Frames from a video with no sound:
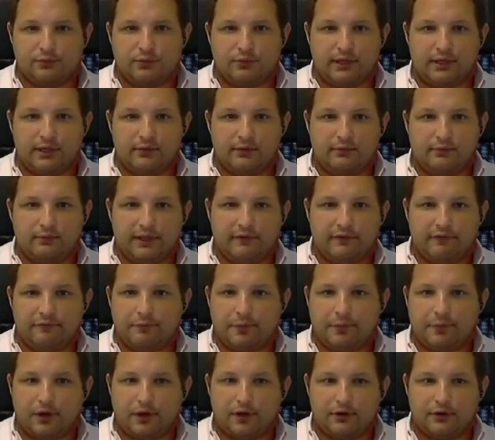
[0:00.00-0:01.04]
We have
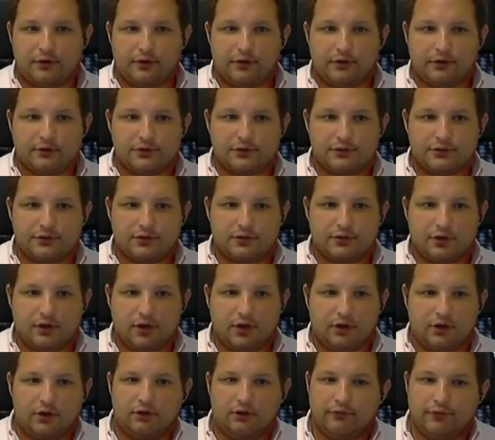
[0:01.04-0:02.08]
partners
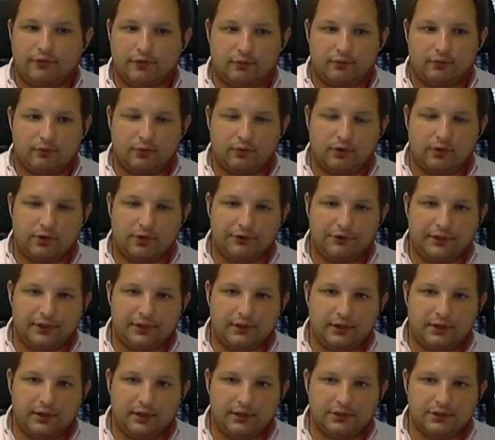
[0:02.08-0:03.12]
all over the world,
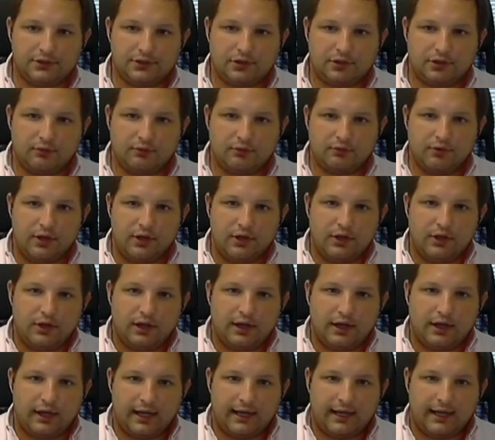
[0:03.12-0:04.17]
and so
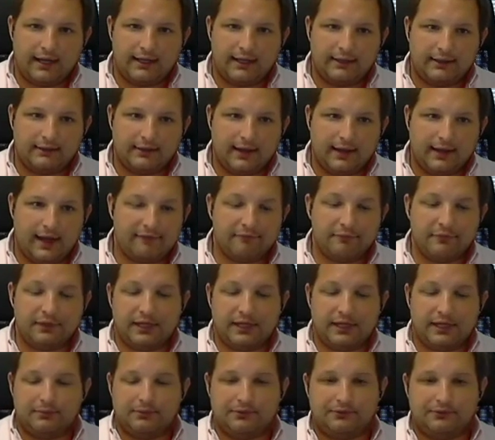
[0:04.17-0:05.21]
I haven't been
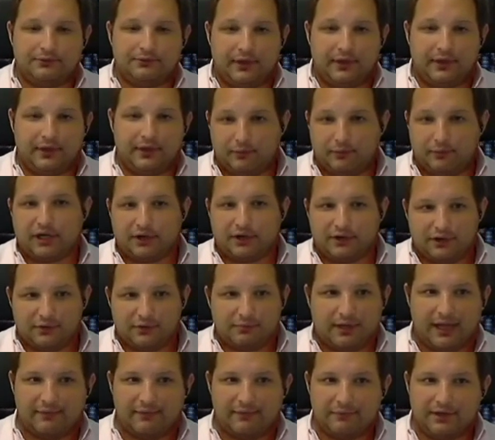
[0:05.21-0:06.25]
able, I wish I
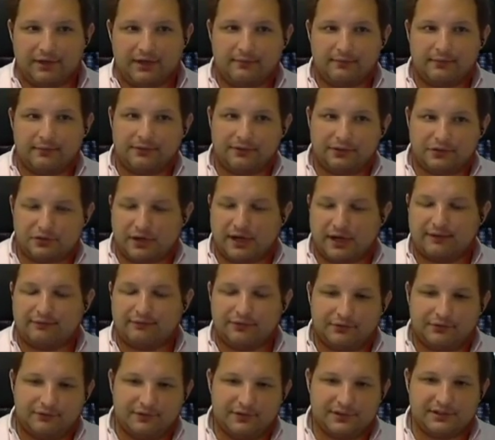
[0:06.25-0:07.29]
could, but I haven't been able to
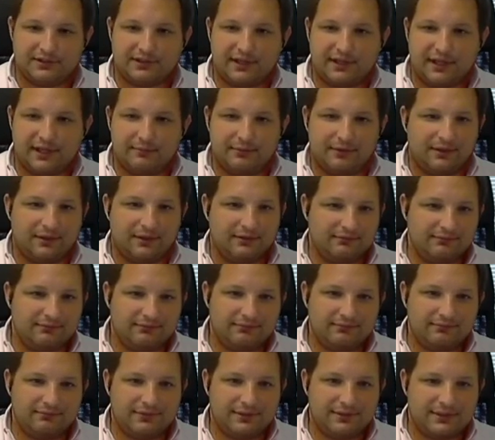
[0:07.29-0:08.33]
travel to visit them in
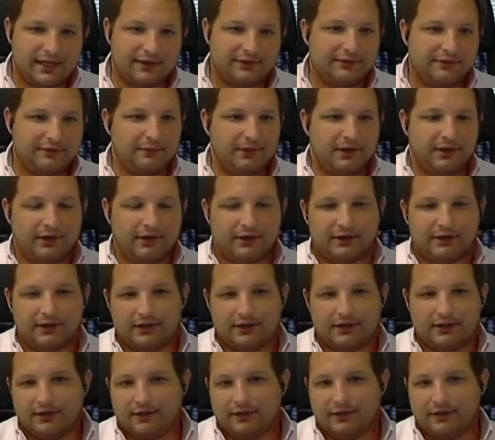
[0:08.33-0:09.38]
South
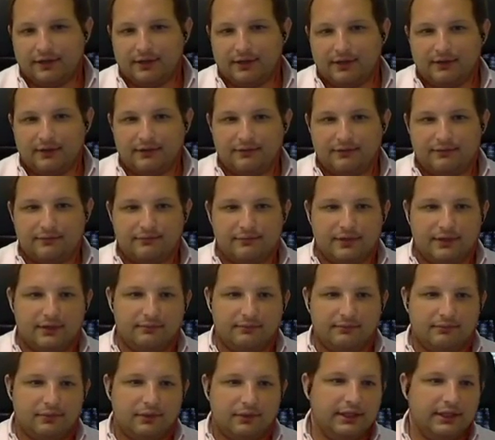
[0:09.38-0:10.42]
America and
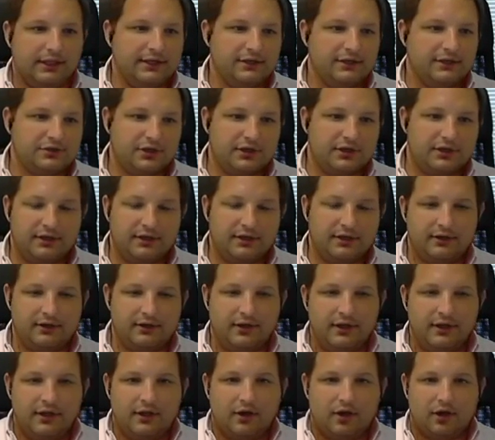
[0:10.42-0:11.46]
in Malaysia and
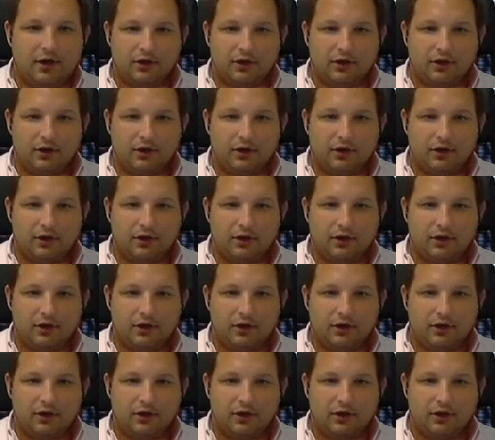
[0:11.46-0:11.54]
